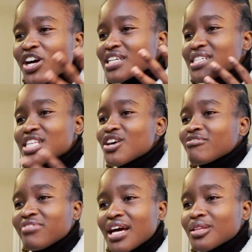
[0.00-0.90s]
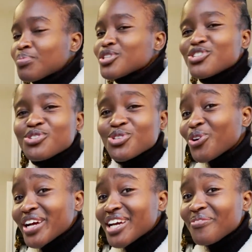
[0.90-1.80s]
can just think of like the person's
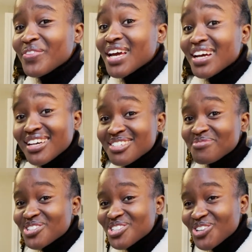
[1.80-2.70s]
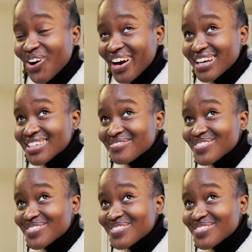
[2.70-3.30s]
story in the bookstore.